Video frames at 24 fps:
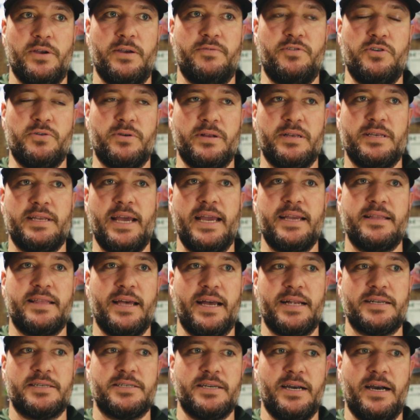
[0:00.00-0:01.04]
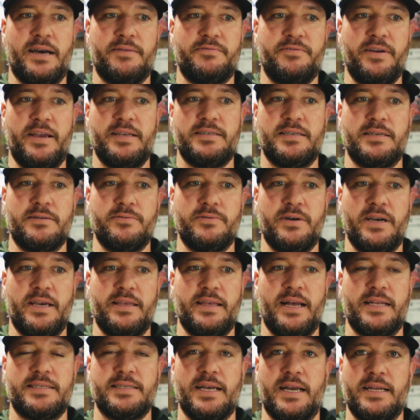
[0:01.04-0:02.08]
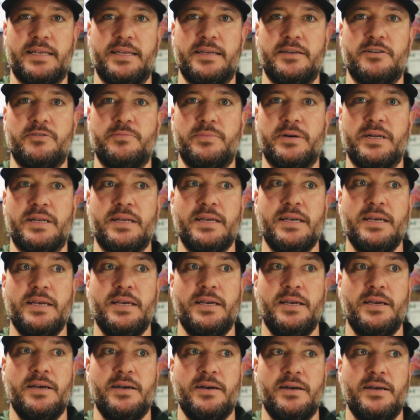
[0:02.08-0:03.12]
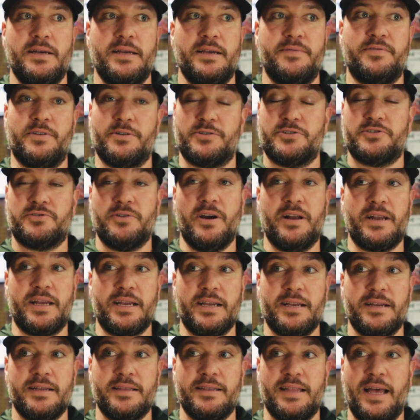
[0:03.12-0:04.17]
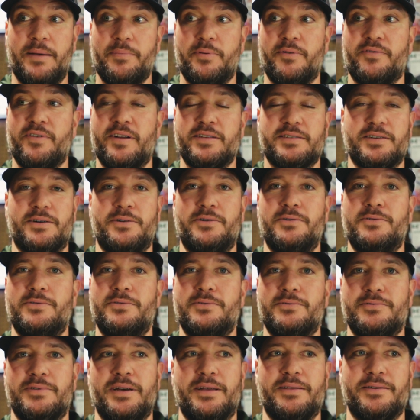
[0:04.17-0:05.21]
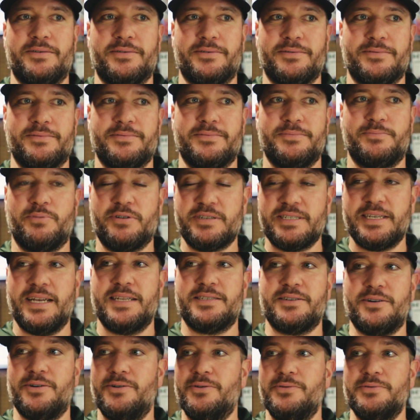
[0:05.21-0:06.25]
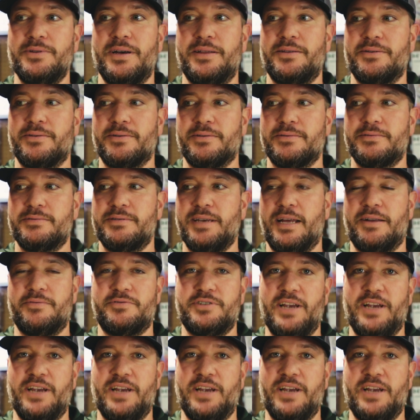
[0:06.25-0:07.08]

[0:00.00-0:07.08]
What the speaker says: if you can take that shot facing away, that's ideal. But if they're strutting, that presents a whole nother set of